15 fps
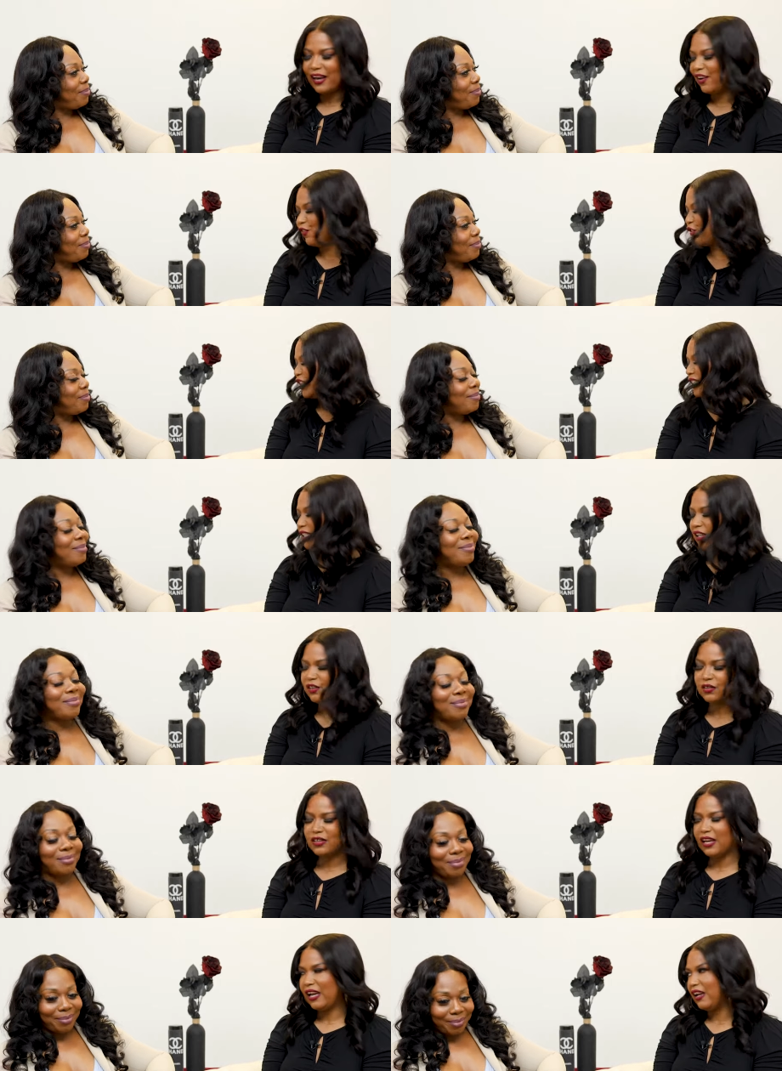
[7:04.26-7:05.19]
Speaker 1: every
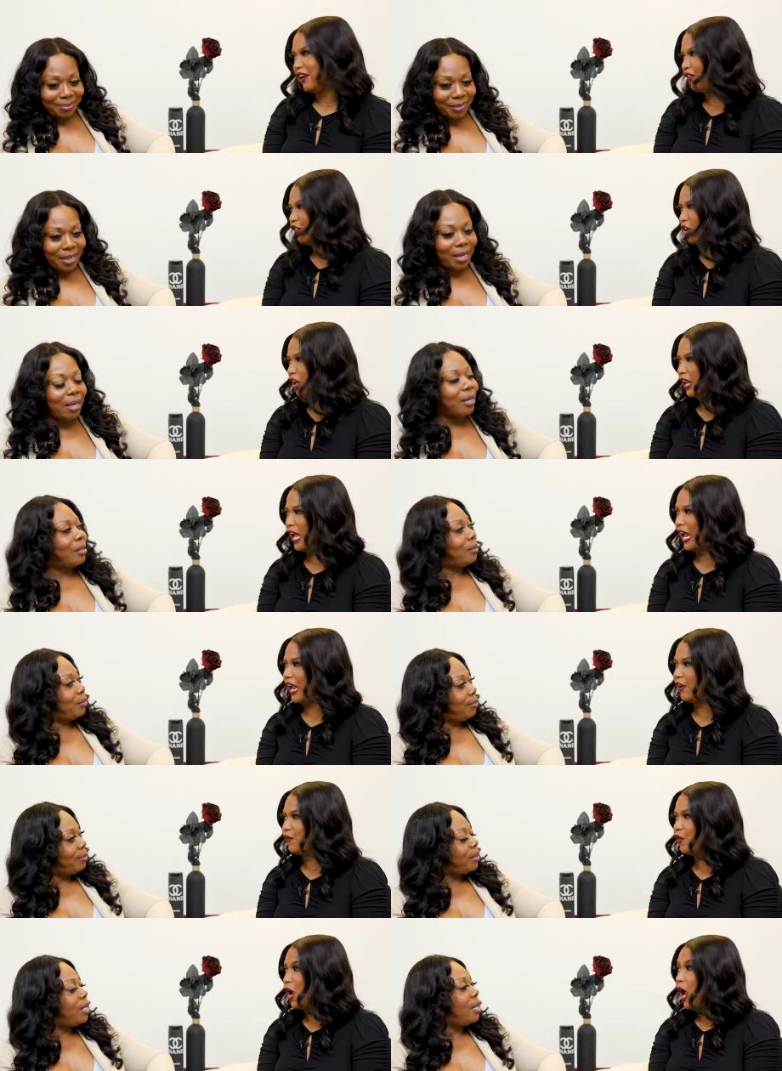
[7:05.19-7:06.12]
single day of your
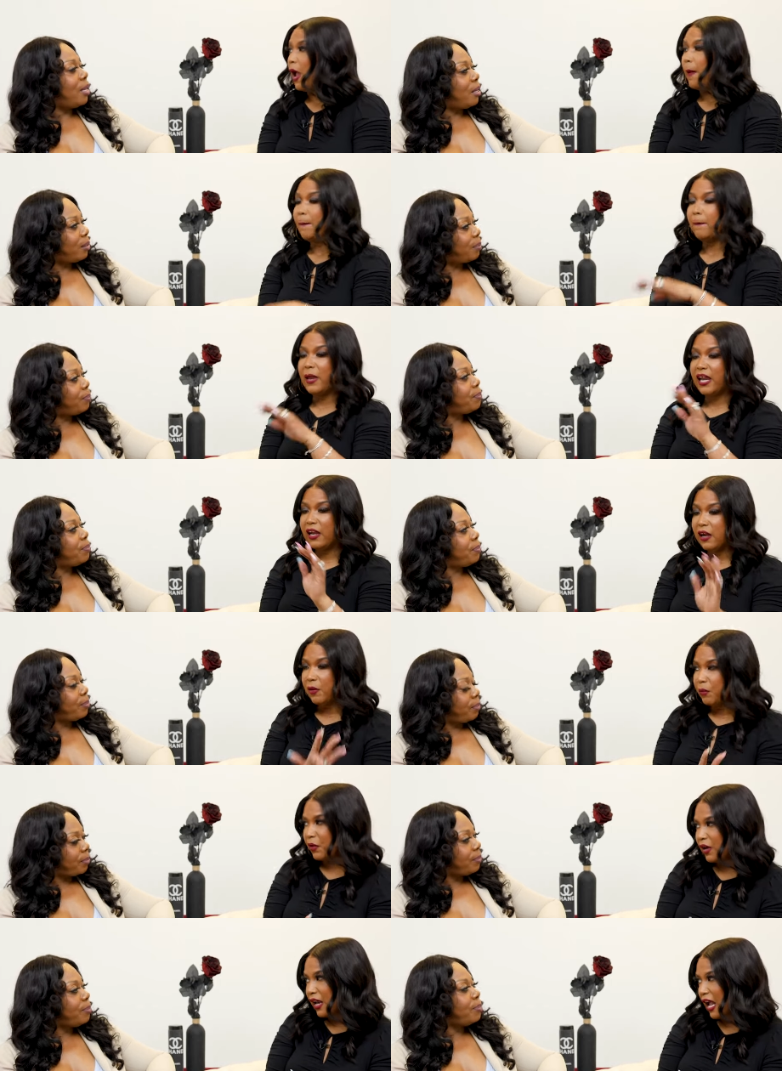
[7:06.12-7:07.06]
life. Yeah.
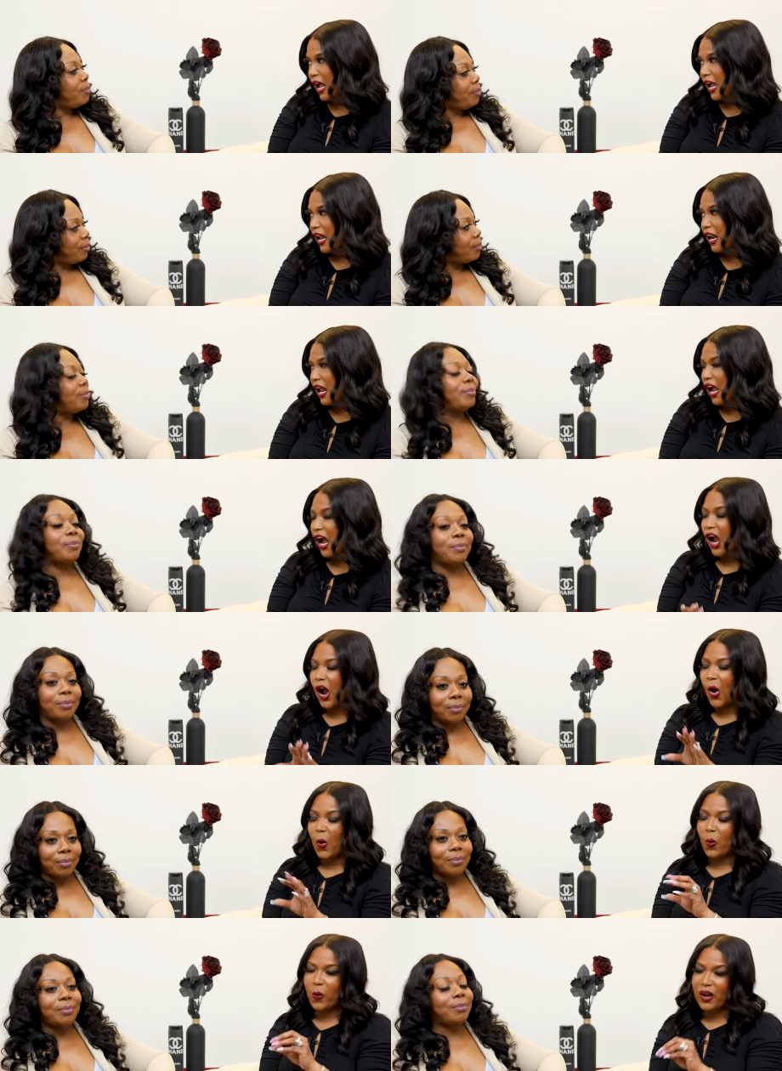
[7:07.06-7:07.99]
Makeup or not,
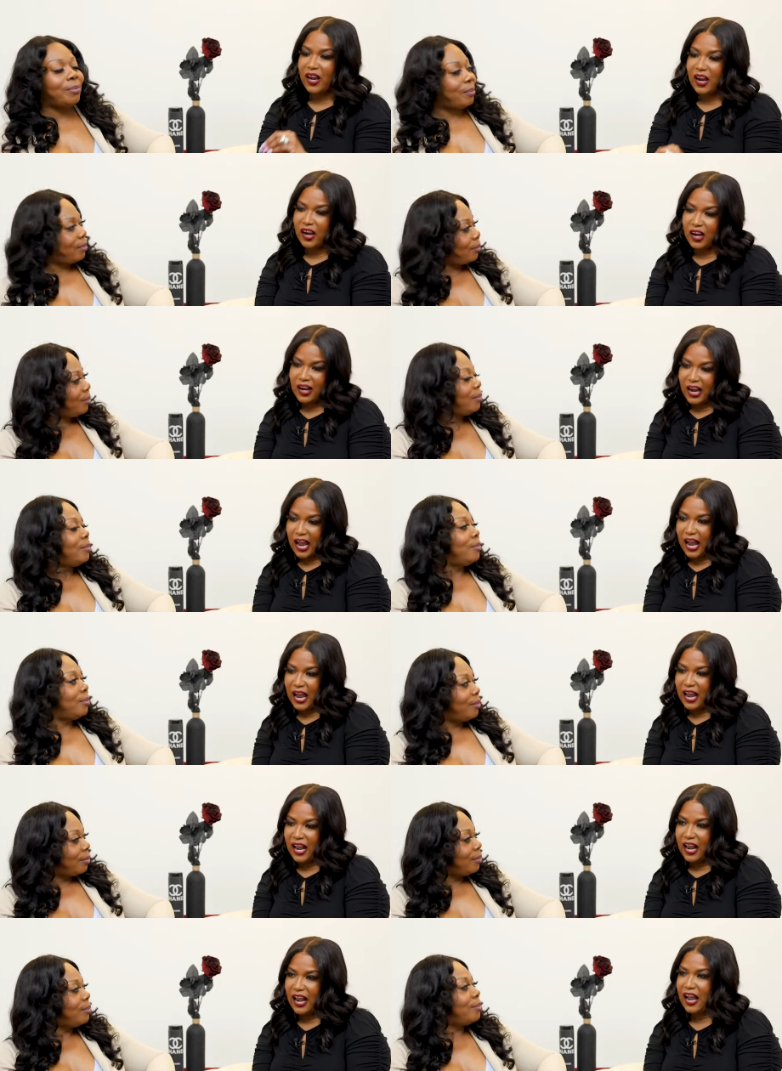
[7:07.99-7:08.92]
mm-hmm. wig or
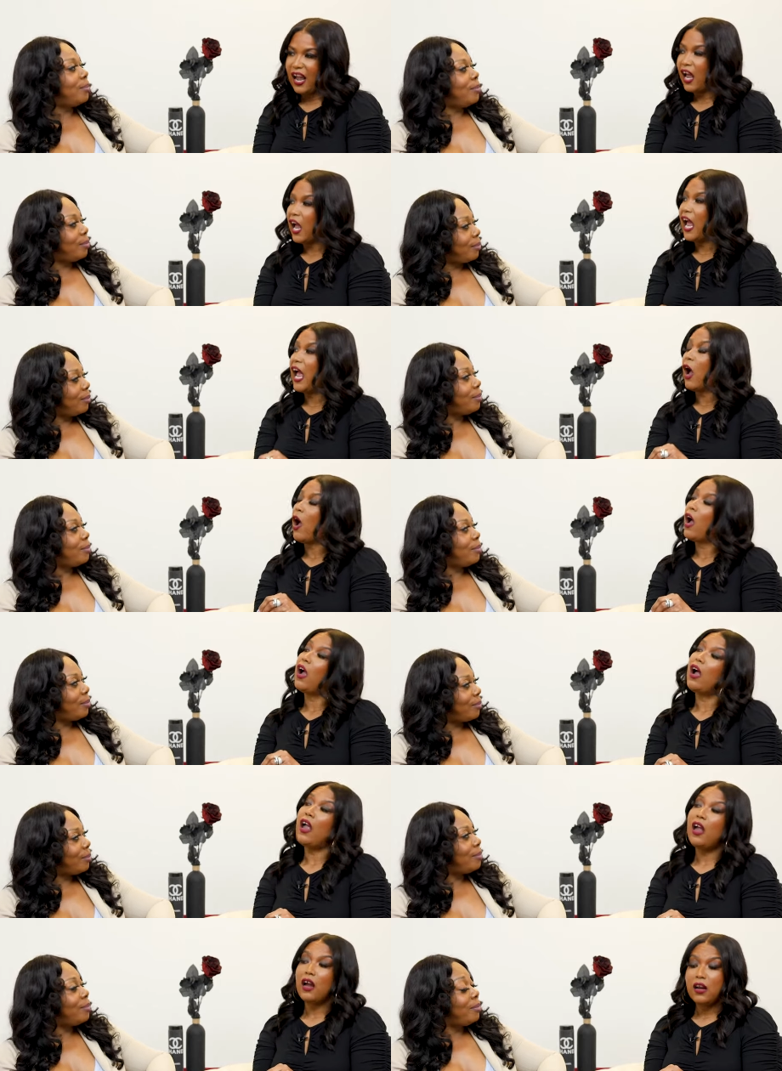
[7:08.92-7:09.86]
not, mm-hmm
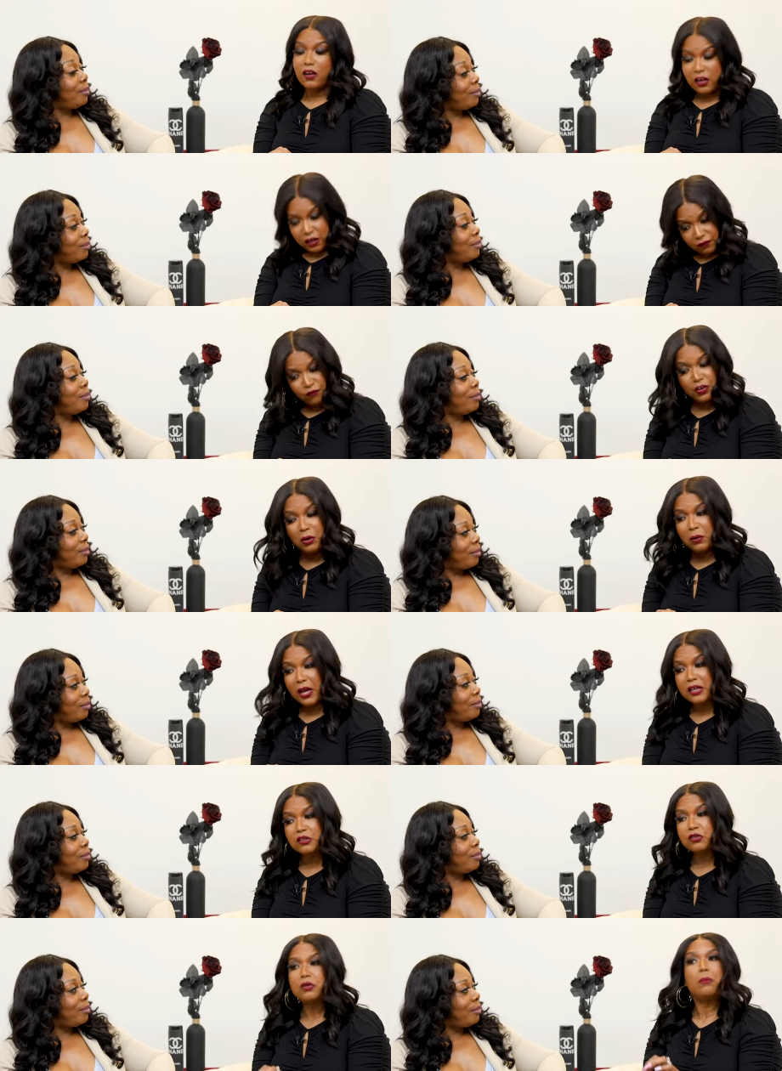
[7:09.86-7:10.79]
few
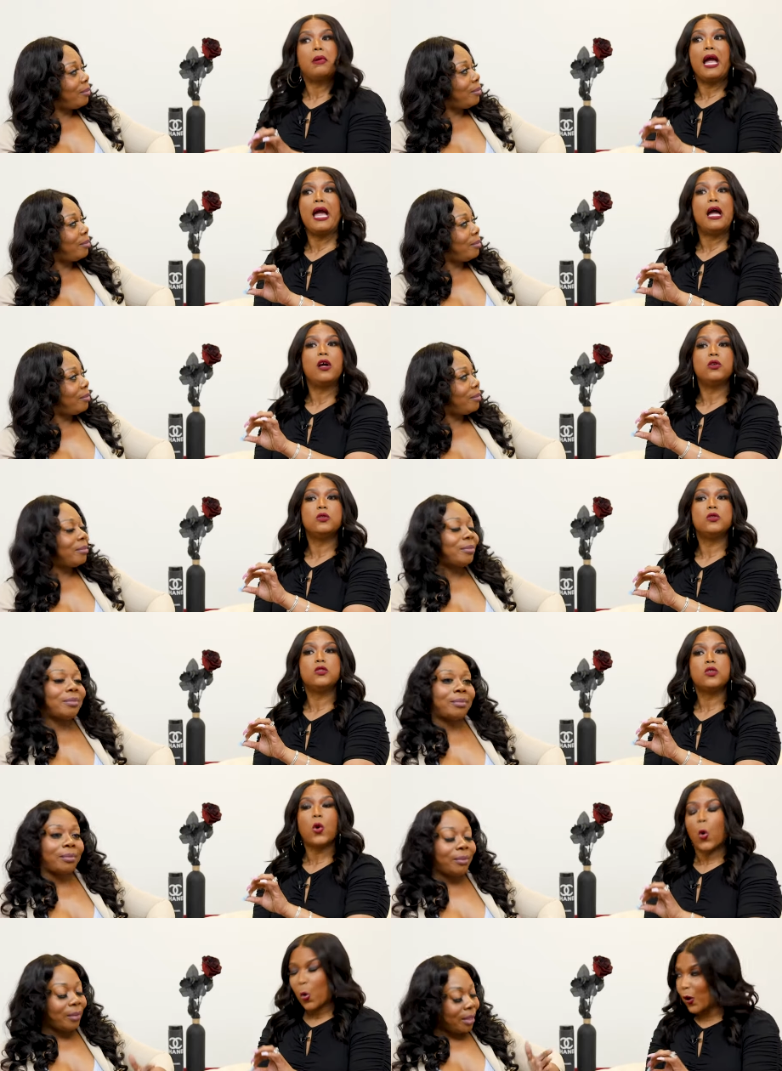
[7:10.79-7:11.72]
extra
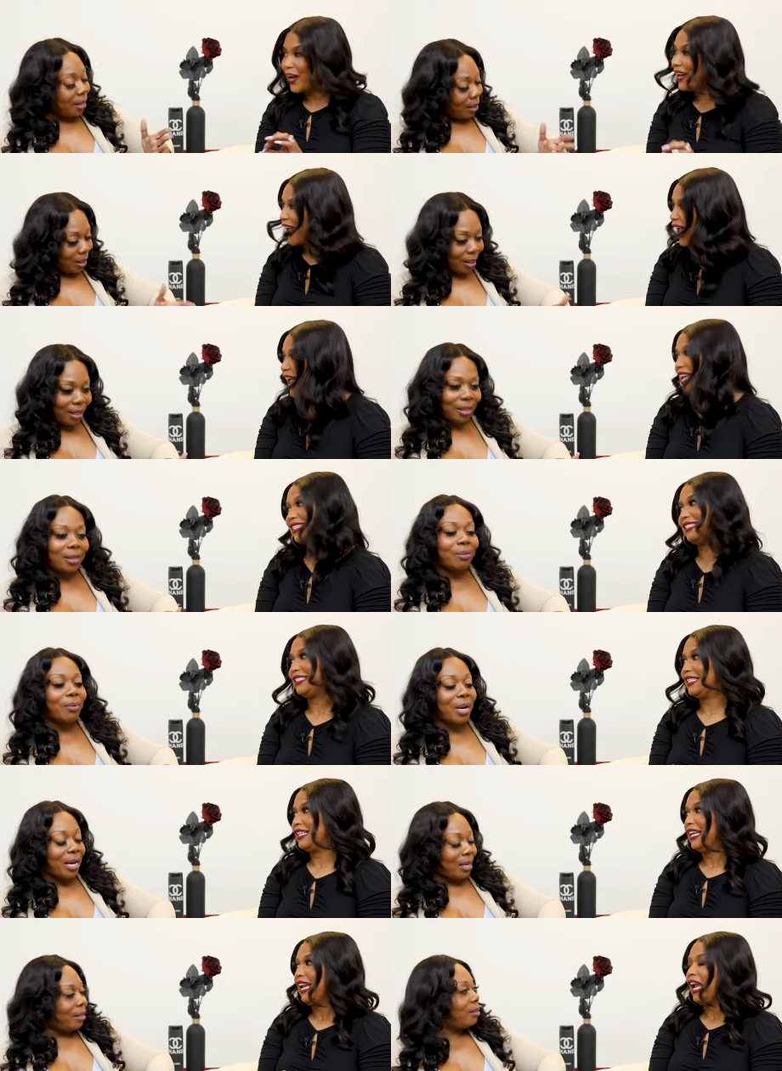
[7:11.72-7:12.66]
pounds or not.
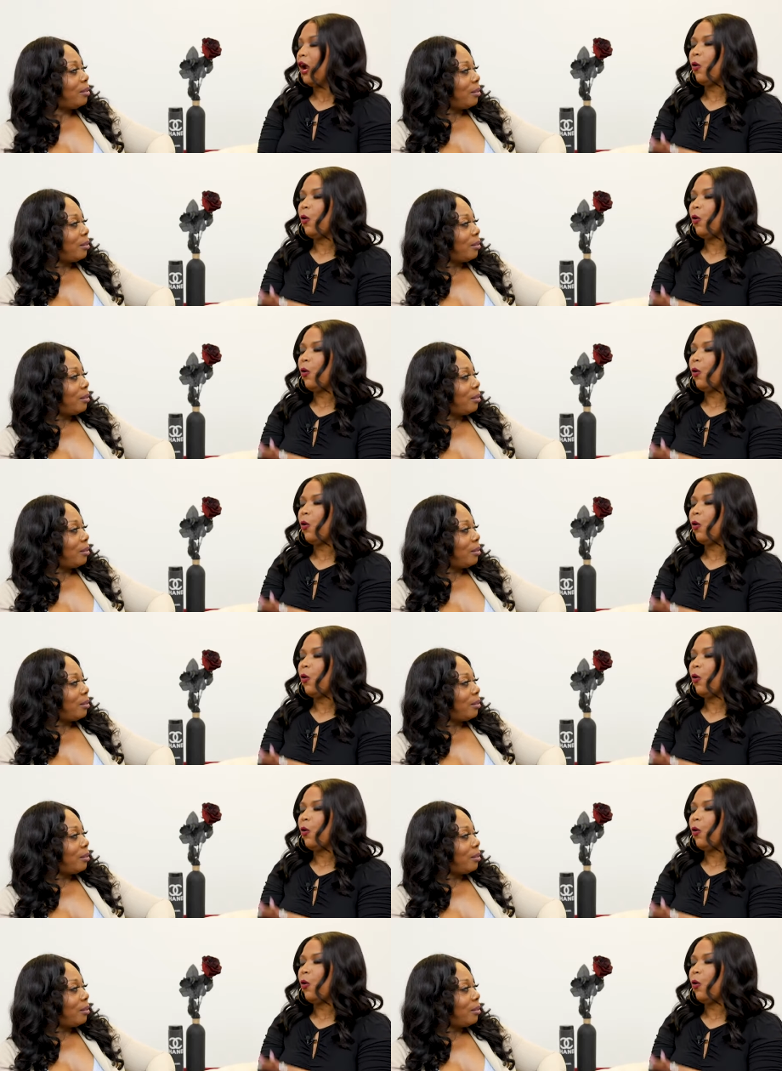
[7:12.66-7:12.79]
Right.